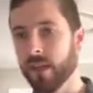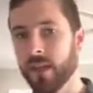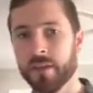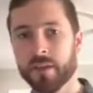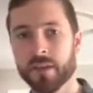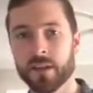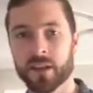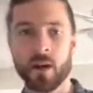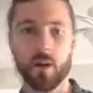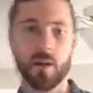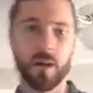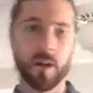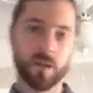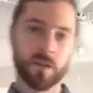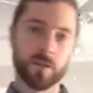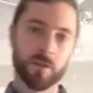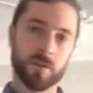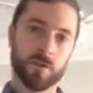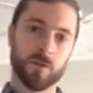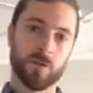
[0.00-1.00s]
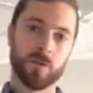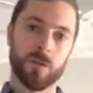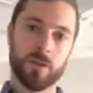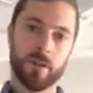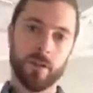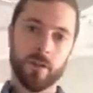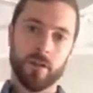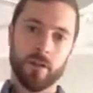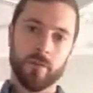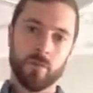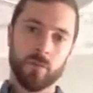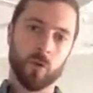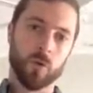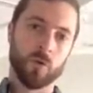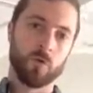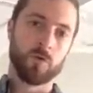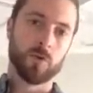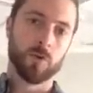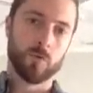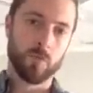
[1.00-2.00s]
And then I'll handle
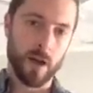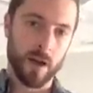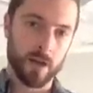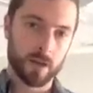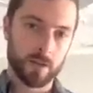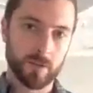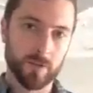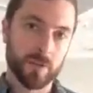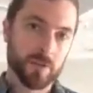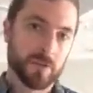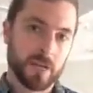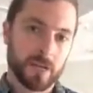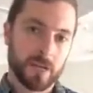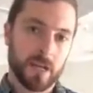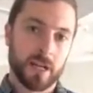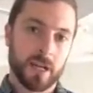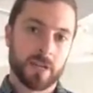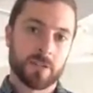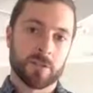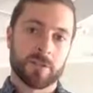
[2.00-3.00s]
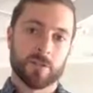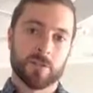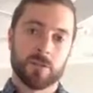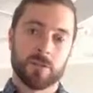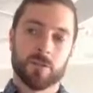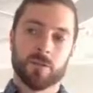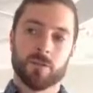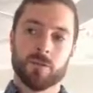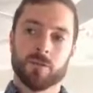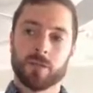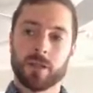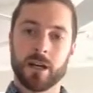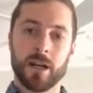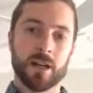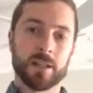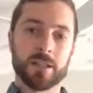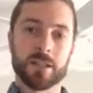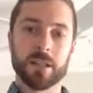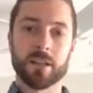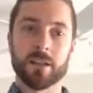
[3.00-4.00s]
more of the grammatical and syntactical
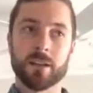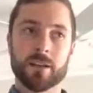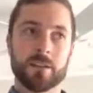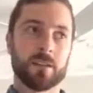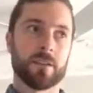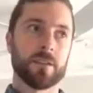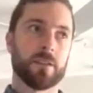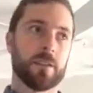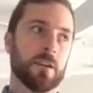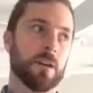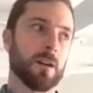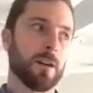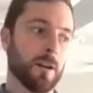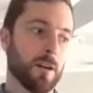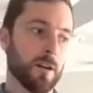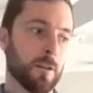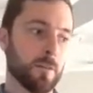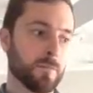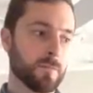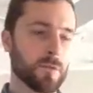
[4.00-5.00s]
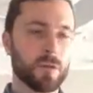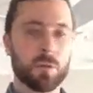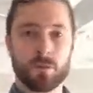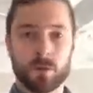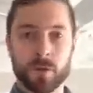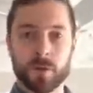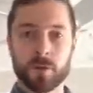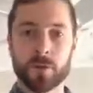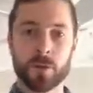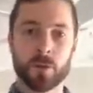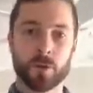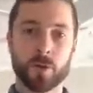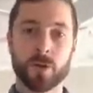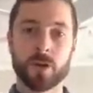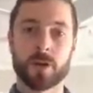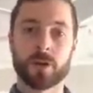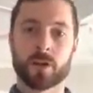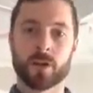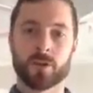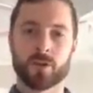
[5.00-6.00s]
content to improve your
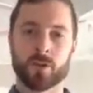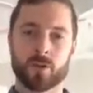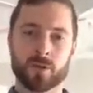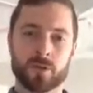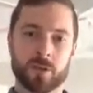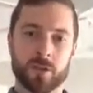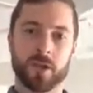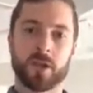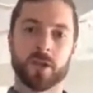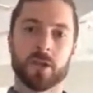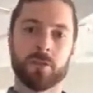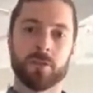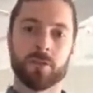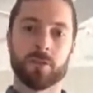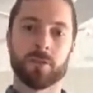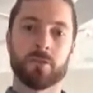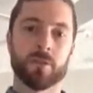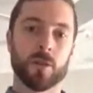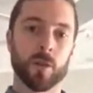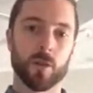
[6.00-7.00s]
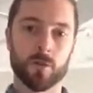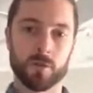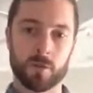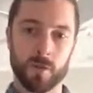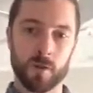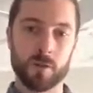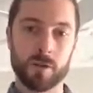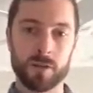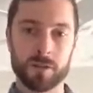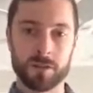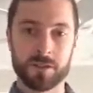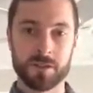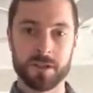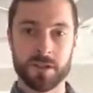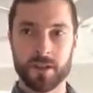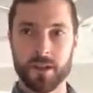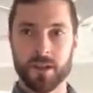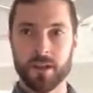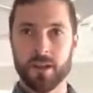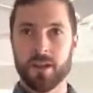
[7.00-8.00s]
Greek and your understanding of the flow of Romans
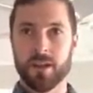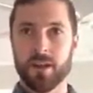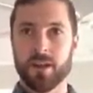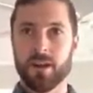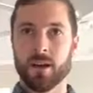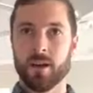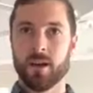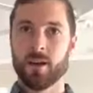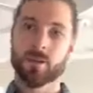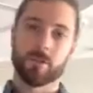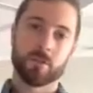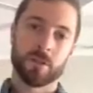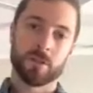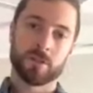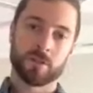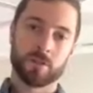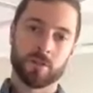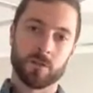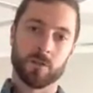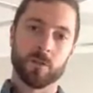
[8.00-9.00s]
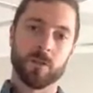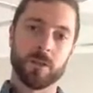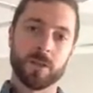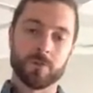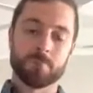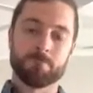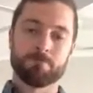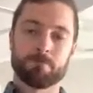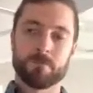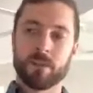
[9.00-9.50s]
the rest of the week.